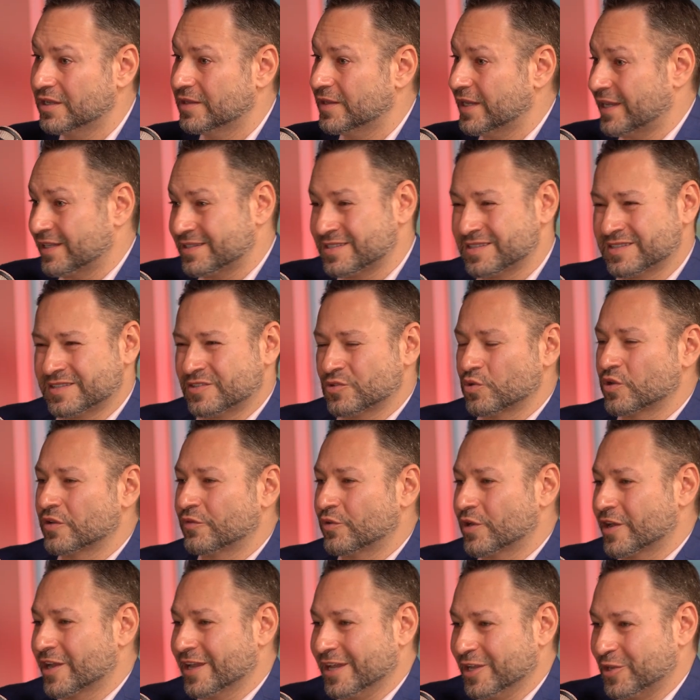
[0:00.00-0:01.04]
That's sort of
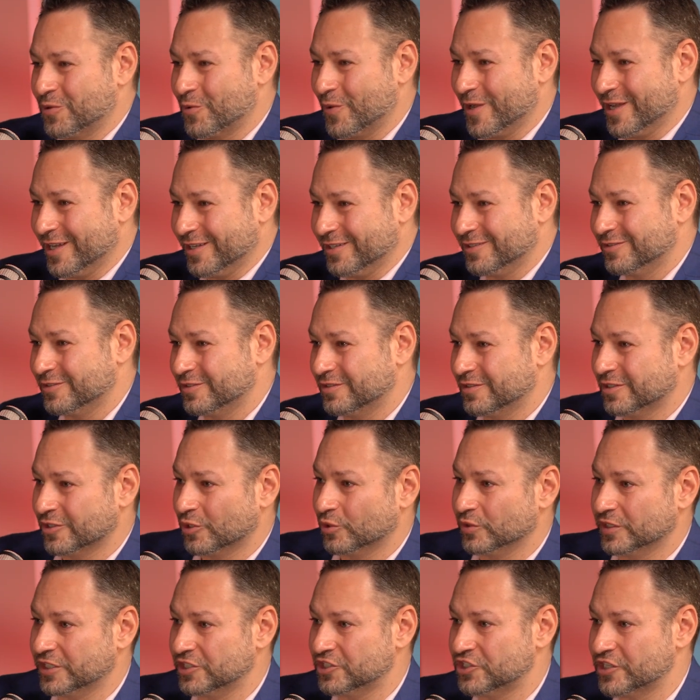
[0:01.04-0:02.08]
what I equate,
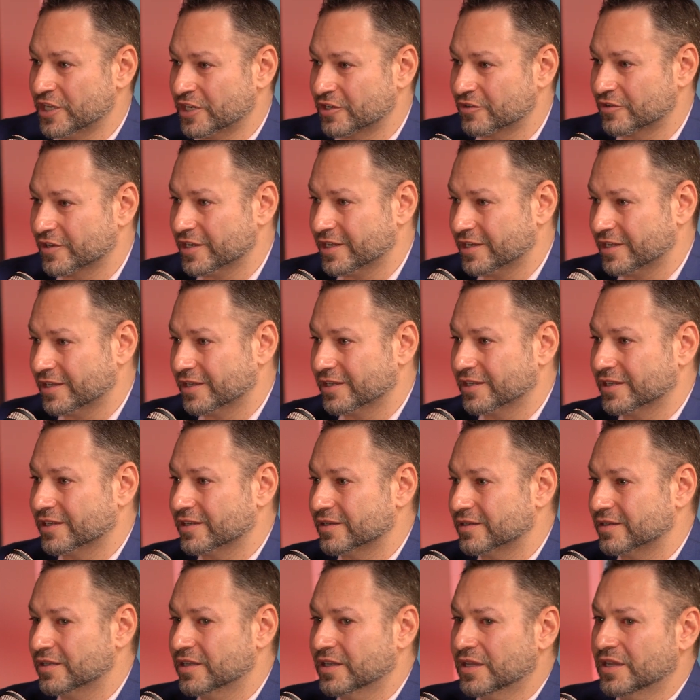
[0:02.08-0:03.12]
lead generating
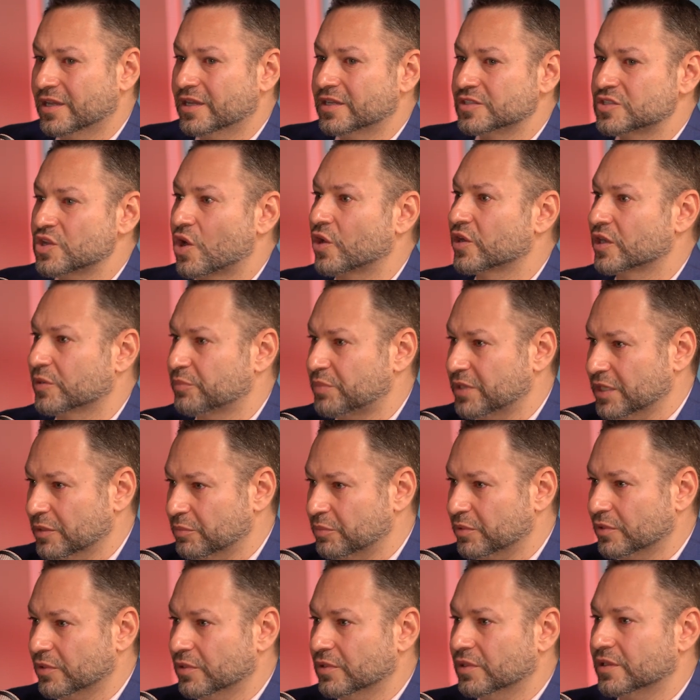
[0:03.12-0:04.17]
and talking to
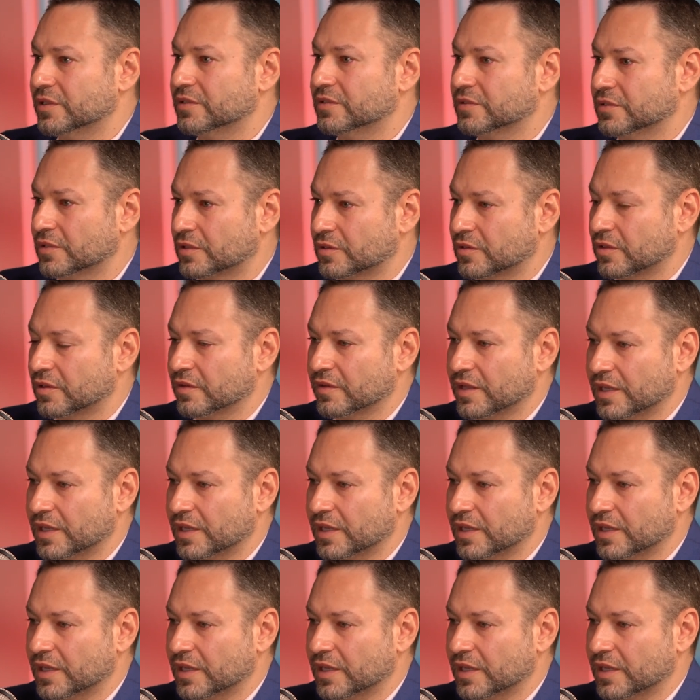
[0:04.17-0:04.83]
people and all